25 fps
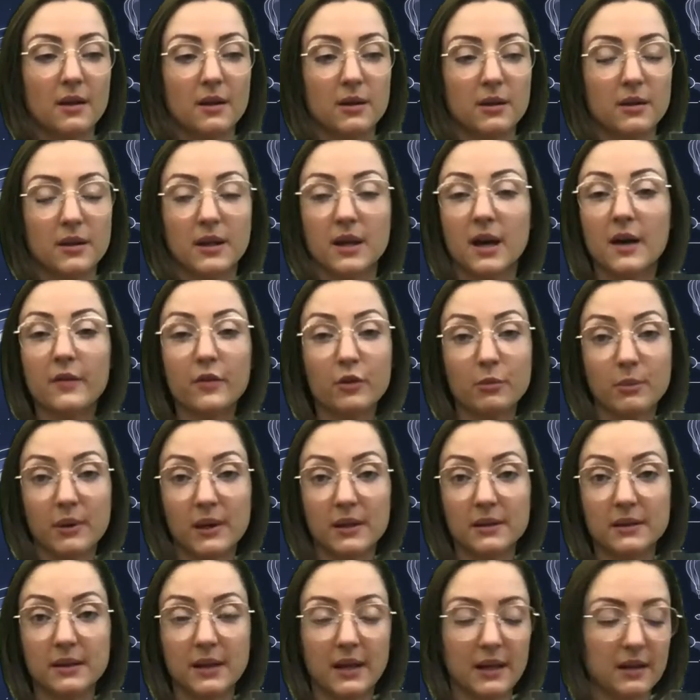the
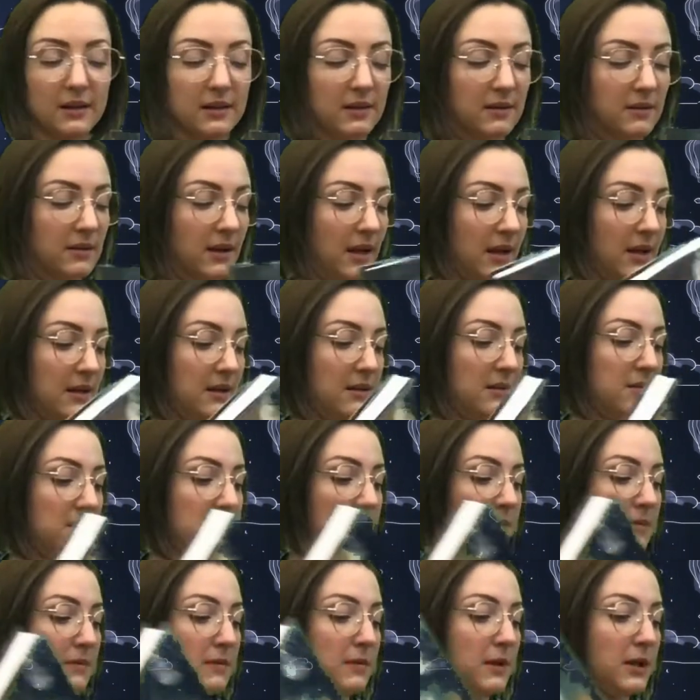government and
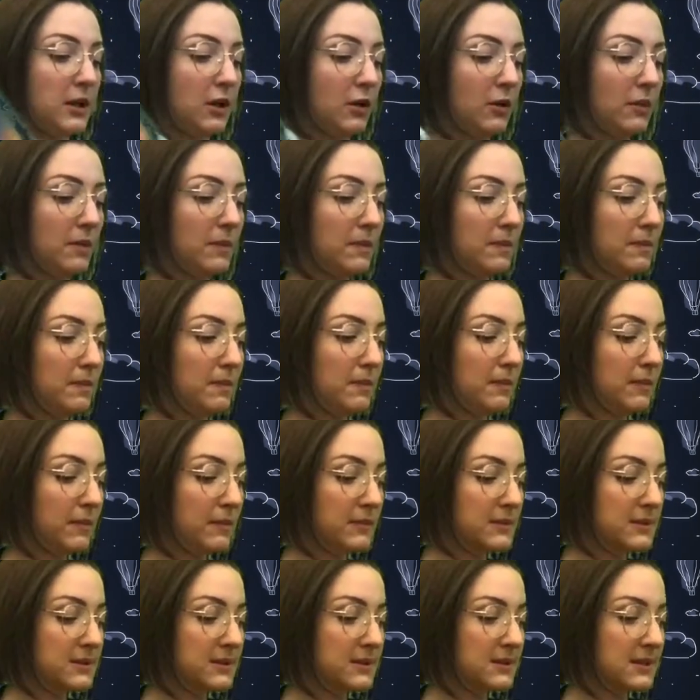
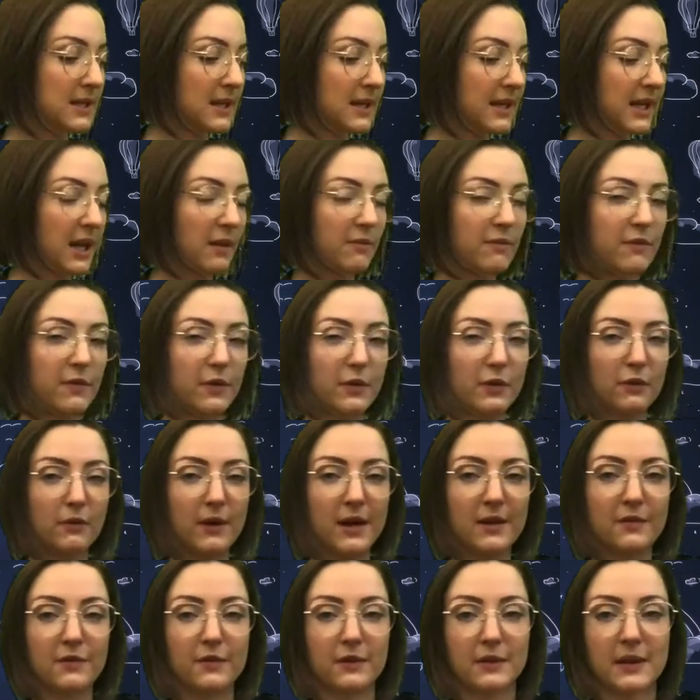standing up for the
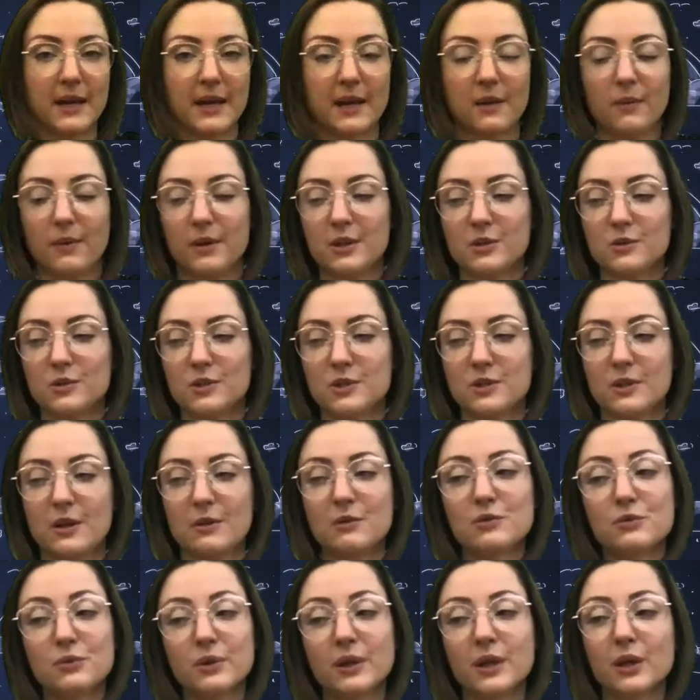right for language. So that
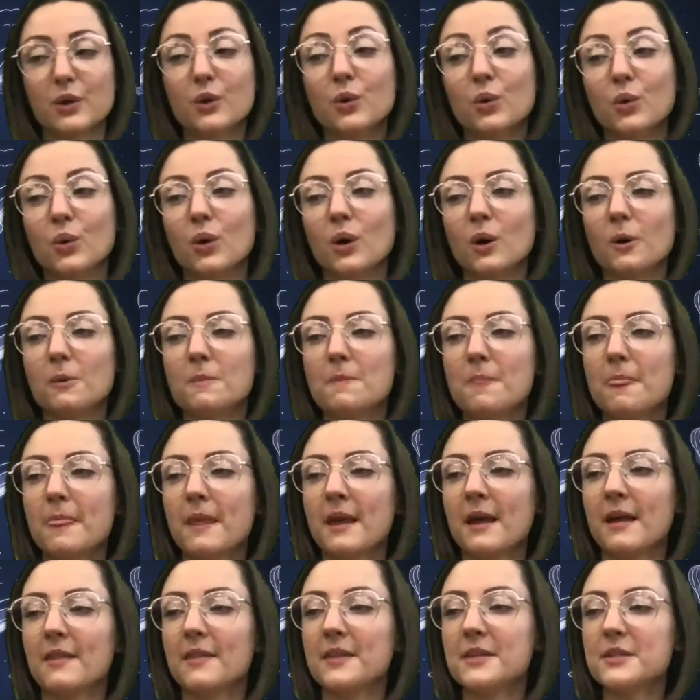was really cool.
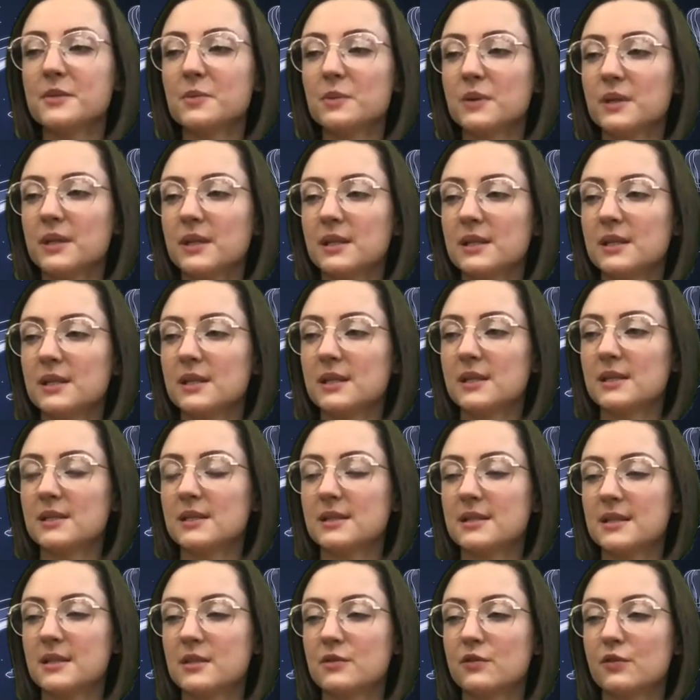And this one
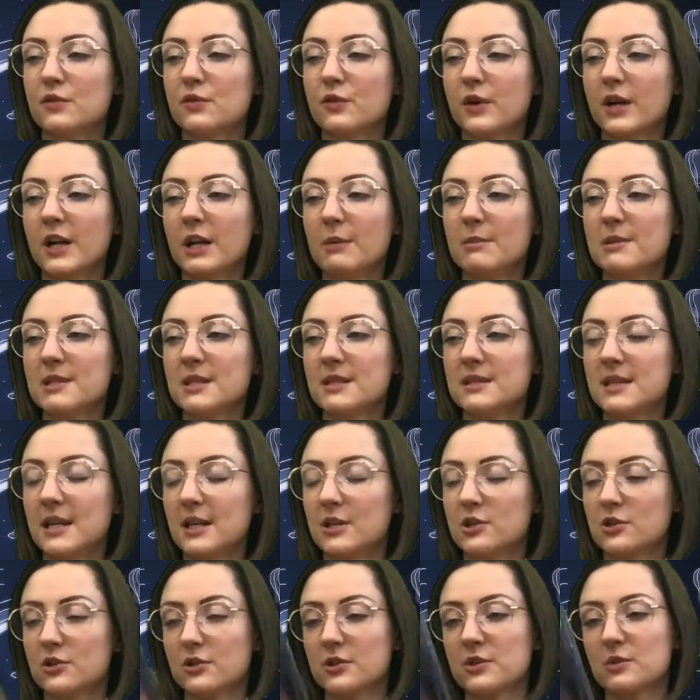it says freedom is a
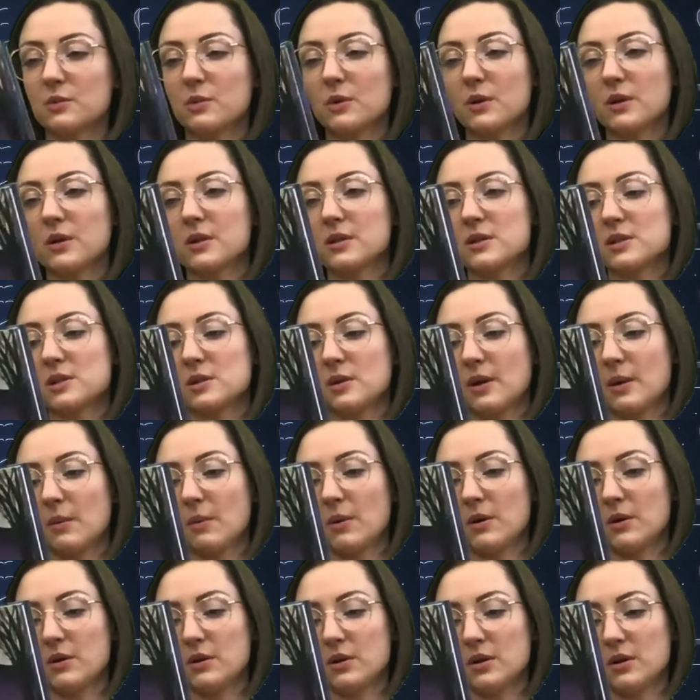dangerous word. So I
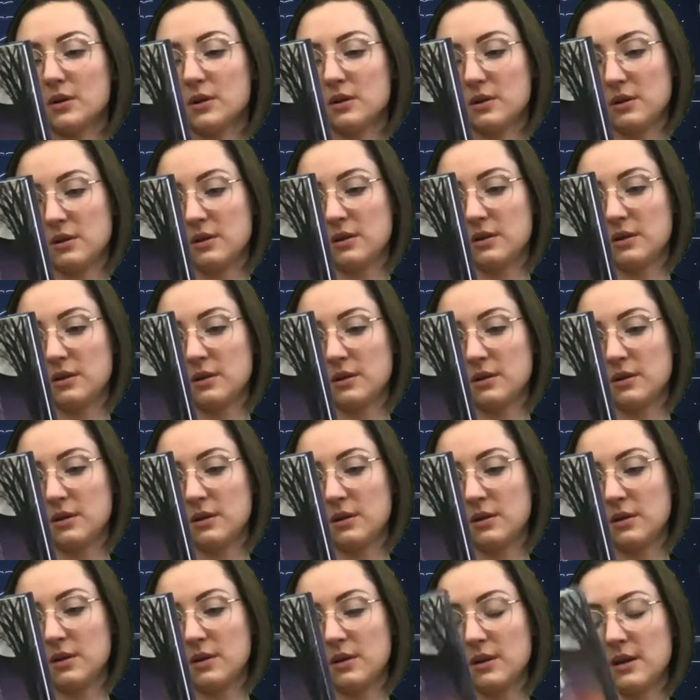wonder,
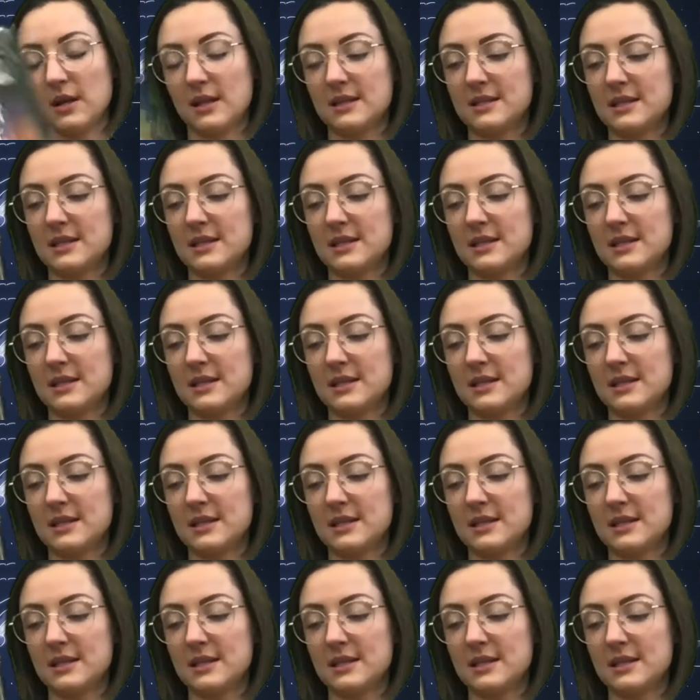it